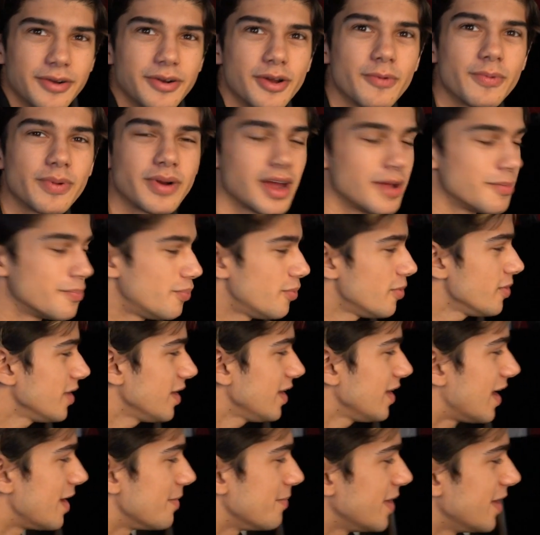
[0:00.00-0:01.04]
know where I'd put
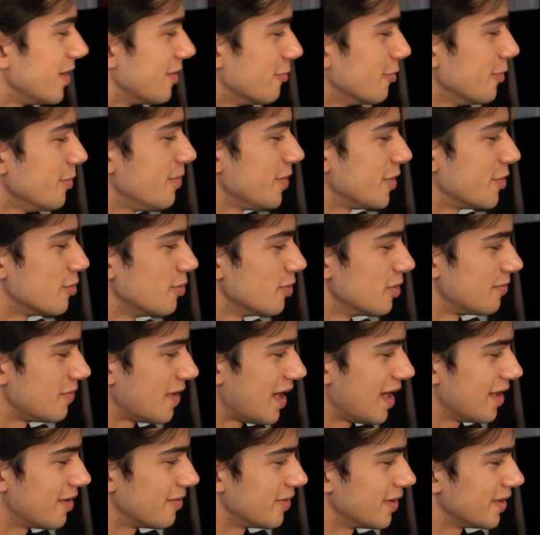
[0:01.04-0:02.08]
it. I mean, it would be cool if I
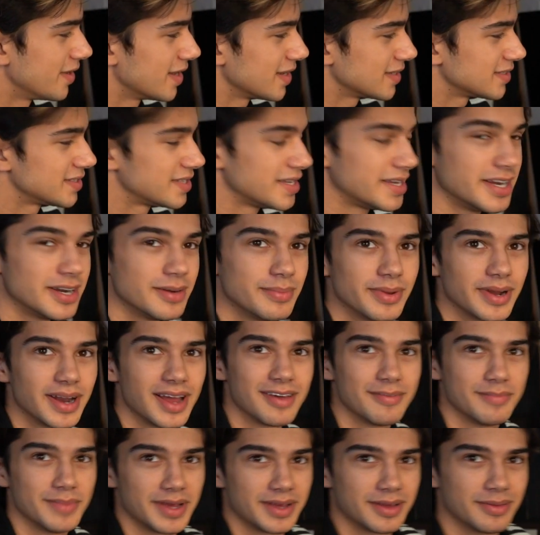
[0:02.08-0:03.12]
had it right next to here, but I
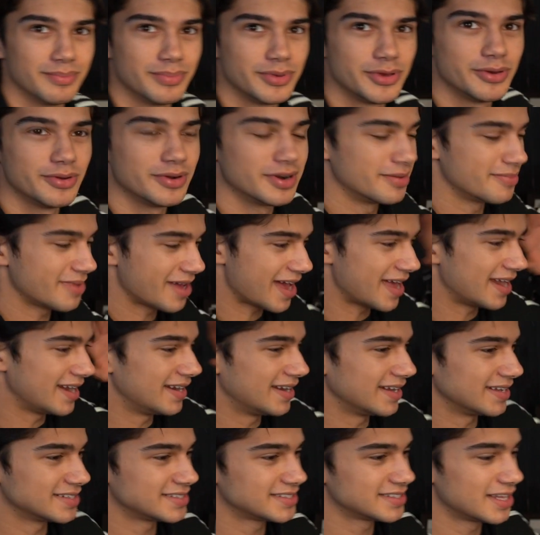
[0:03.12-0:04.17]
have my computer and my
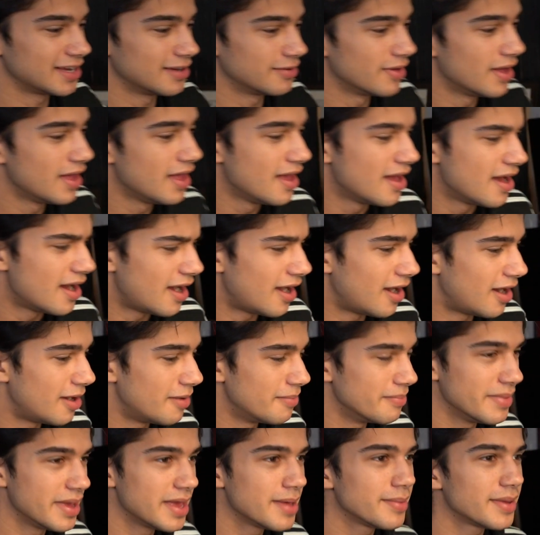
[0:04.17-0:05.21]
editing stuff.
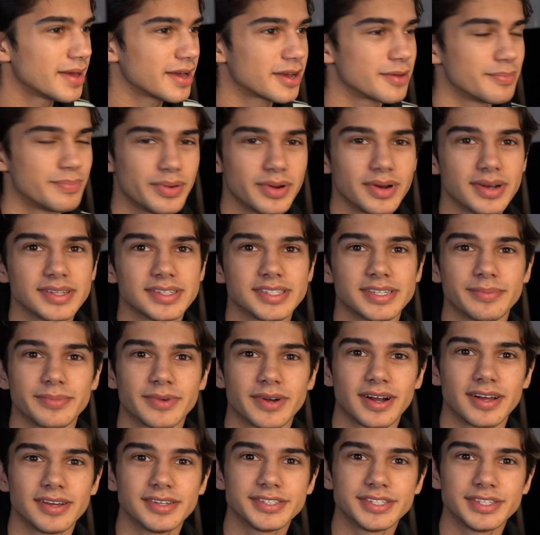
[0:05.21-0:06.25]
Maybe I could put it
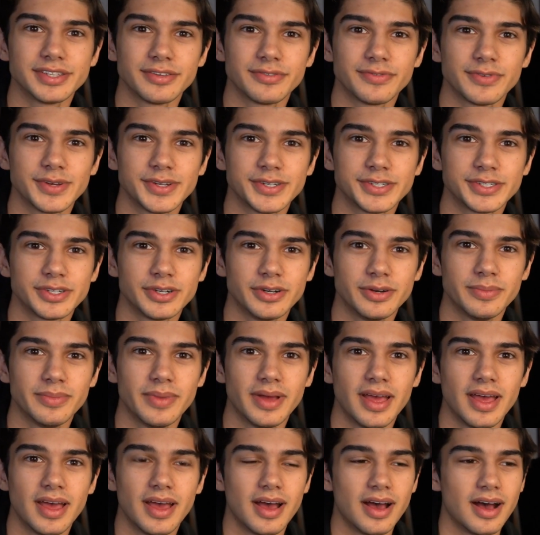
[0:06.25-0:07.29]
somewhere else in the fish room.
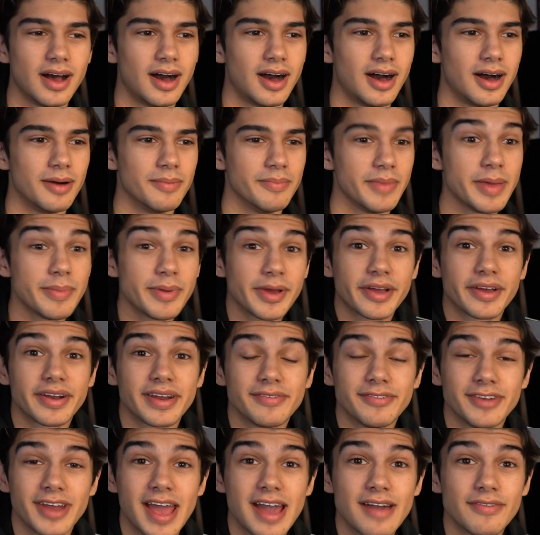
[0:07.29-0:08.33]
Maybe I could
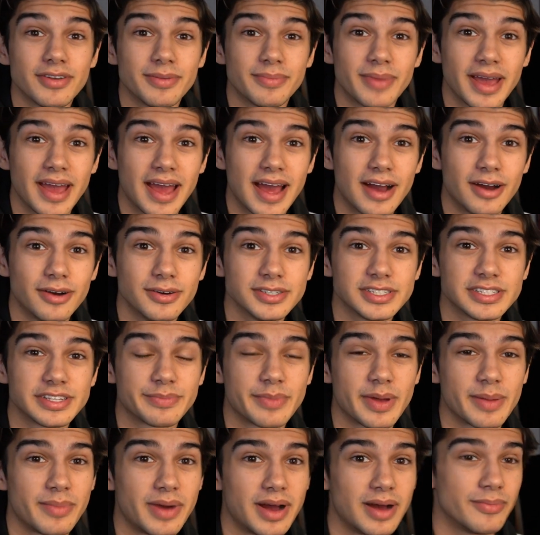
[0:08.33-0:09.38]
even have it in my house if
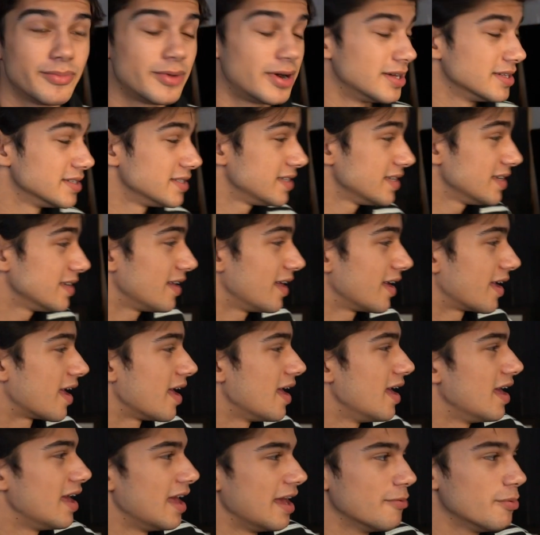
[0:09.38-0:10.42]
my mom wants it. Like,
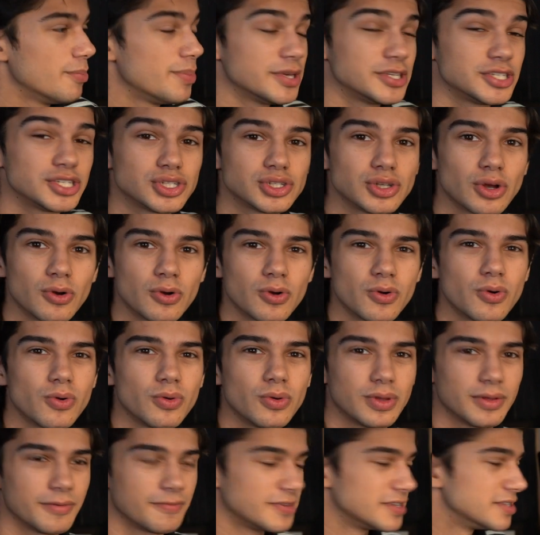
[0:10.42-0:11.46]
it would be so
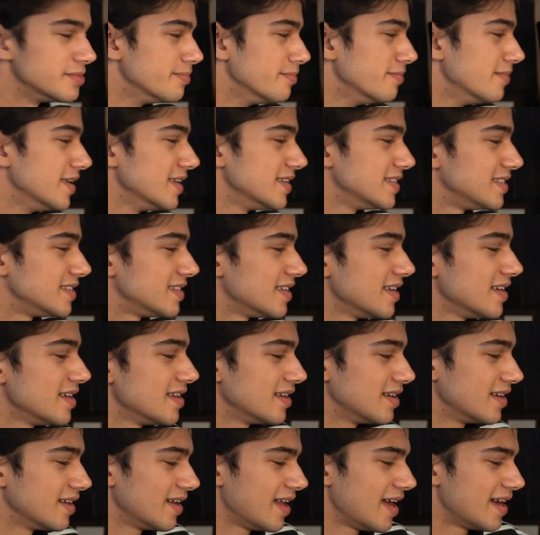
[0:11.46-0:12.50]
cool if it's misted
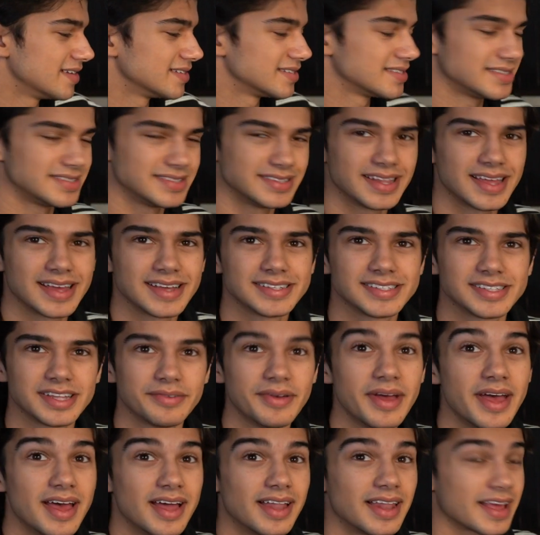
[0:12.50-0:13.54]
and it has nice
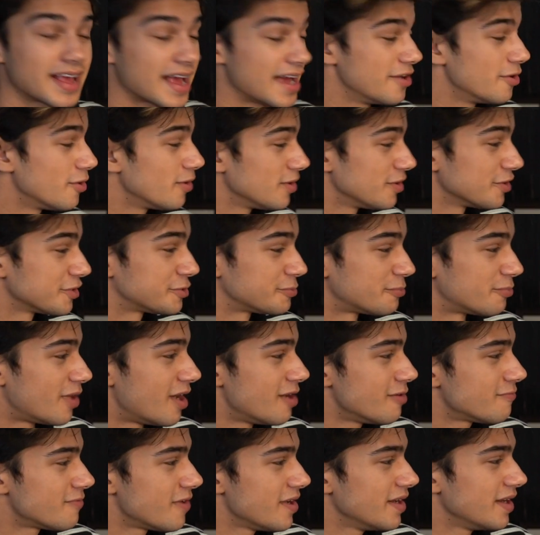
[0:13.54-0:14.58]
stuff. Like, I know it looks
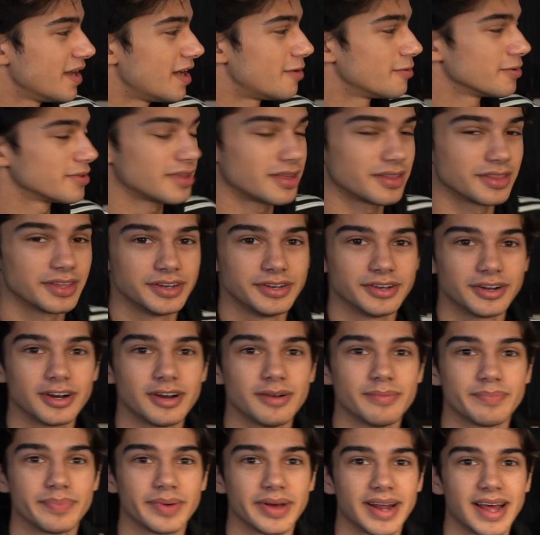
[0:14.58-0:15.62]
rough right now with all the
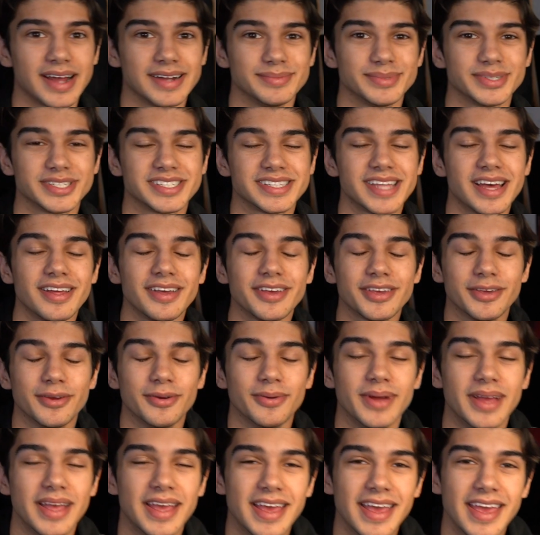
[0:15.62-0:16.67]
dirt, but I'm just telling
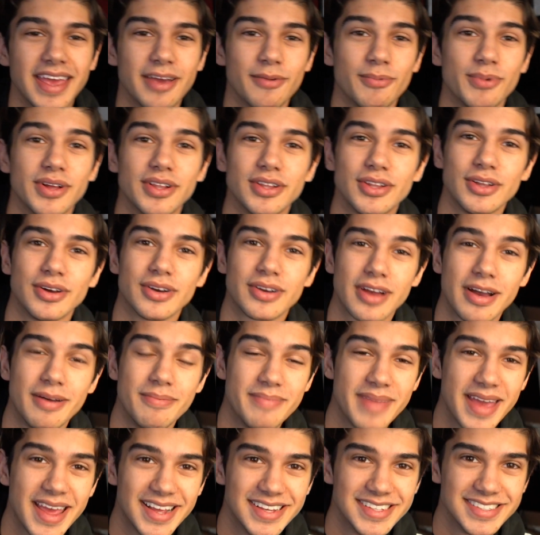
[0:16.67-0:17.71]
you, it will look
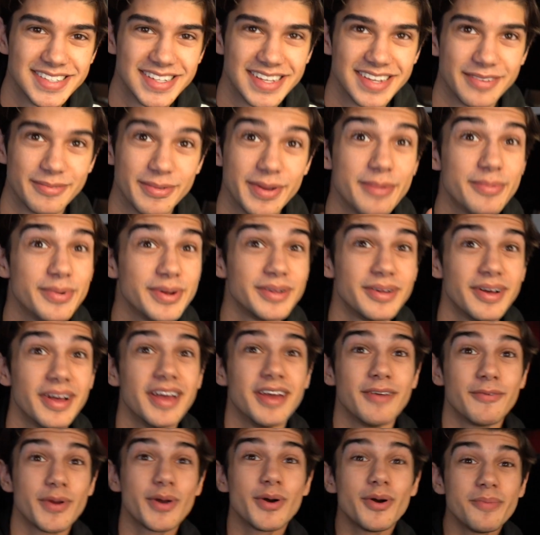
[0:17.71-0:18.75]
amazing. We will
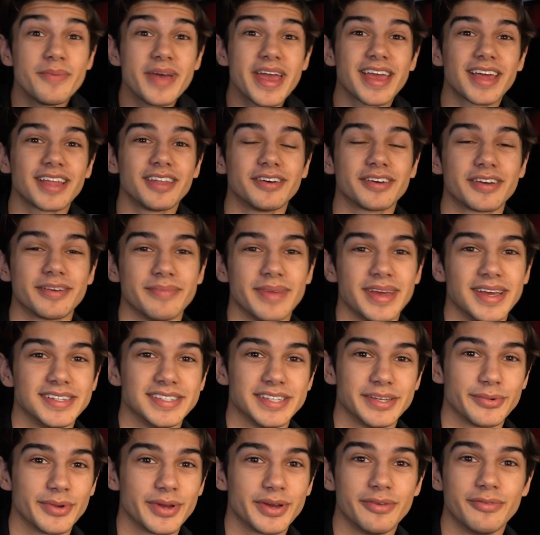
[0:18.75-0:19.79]
make it look
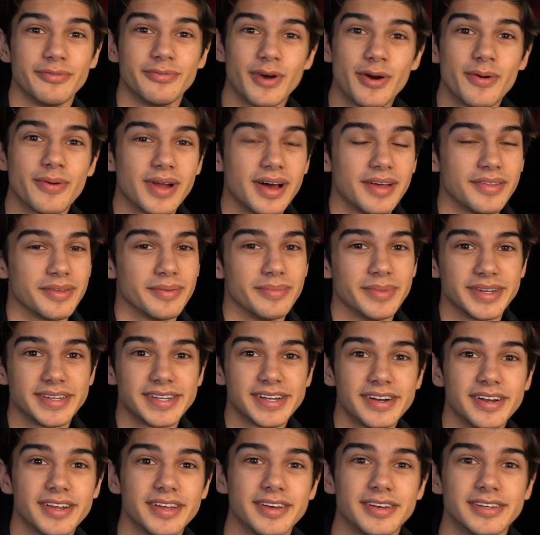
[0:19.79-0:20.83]
amazing. We could vote on the
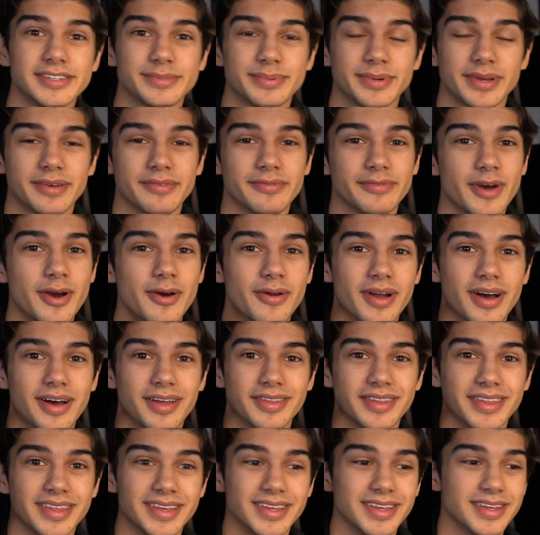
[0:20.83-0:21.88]
materials. We can vote
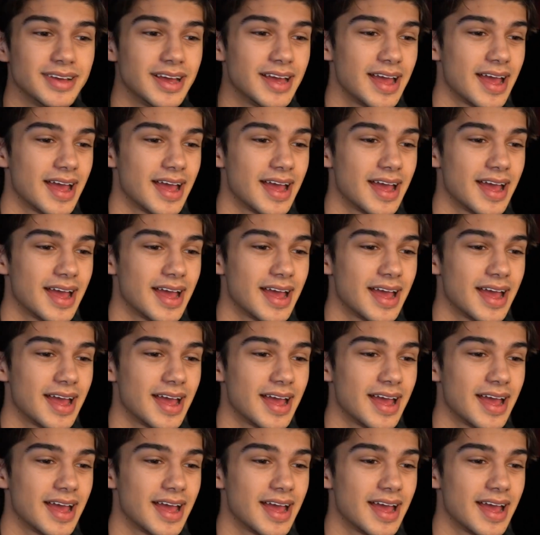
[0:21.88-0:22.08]
on the